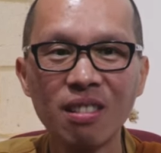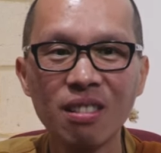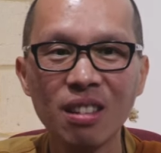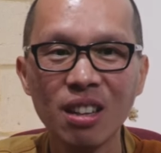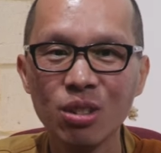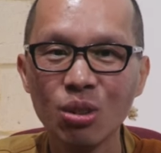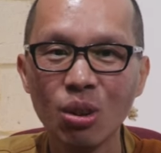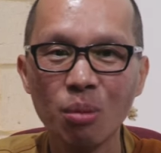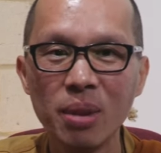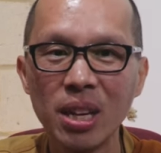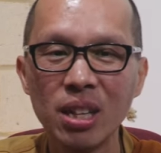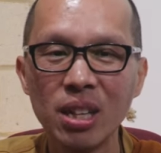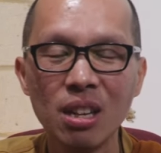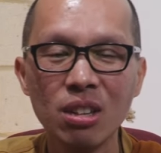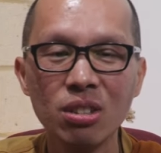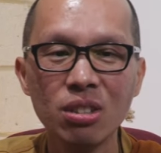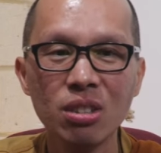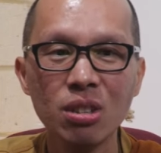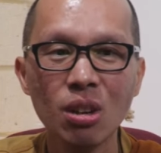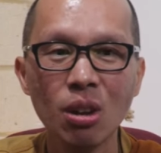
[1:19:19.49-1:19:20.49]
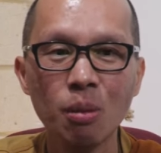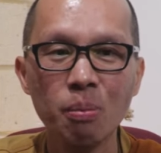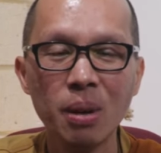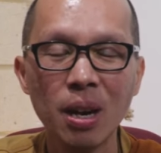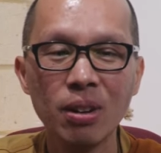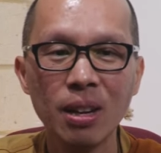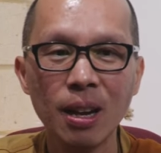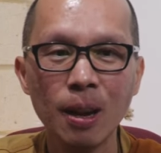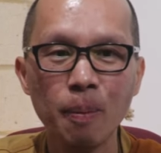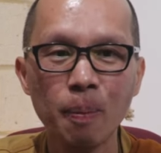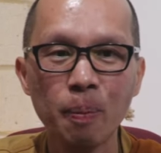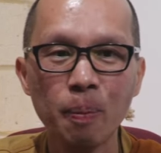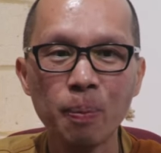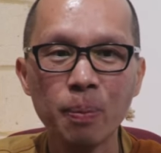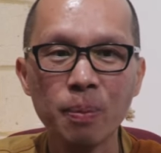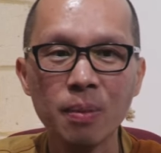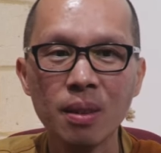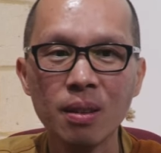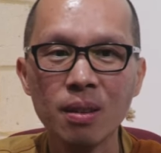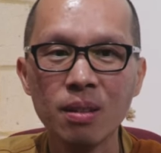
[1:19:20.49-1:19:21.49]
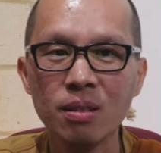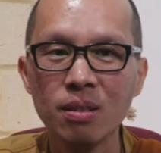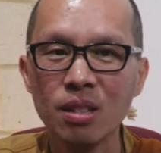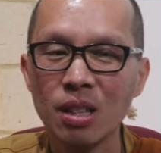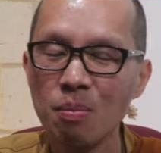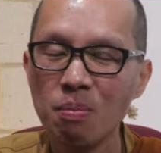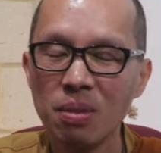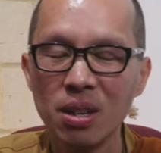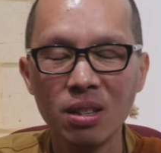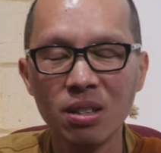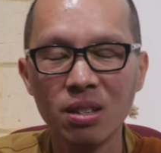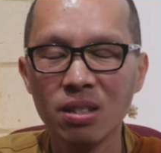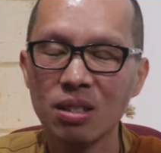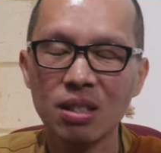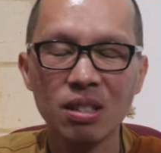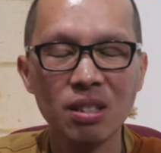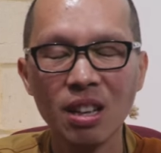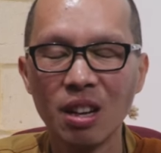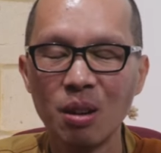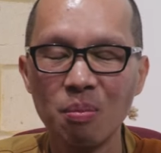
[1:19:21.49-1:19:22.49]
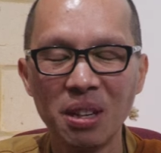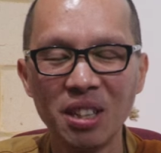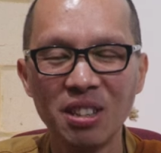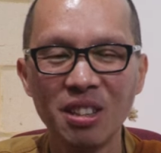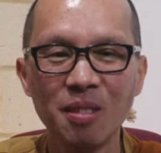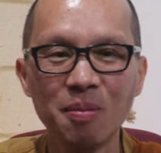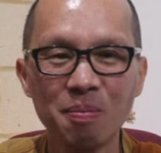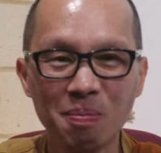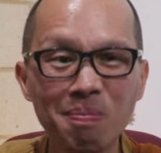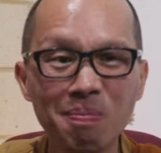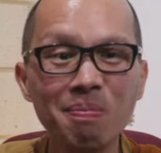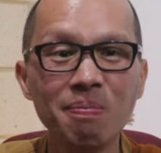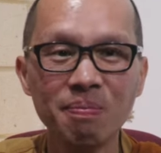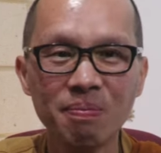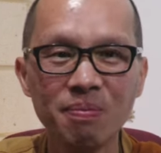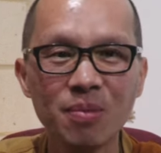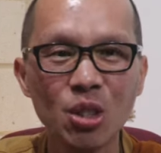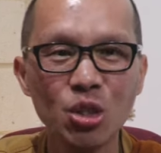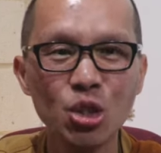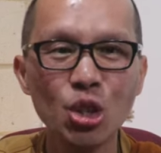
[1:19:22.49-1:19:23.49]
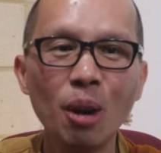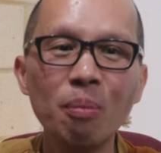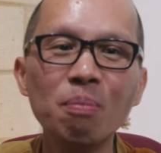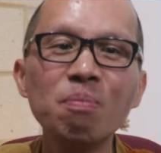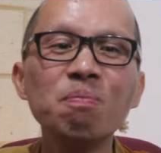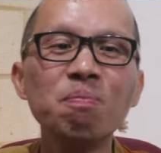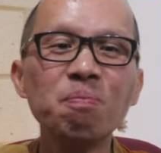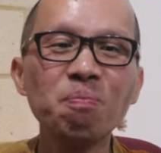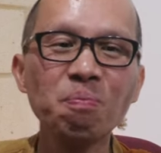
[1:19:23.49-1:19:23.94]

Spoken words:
That's all meditation is all about. Yeah, sleepiness is not a big deal. Mm. Good job.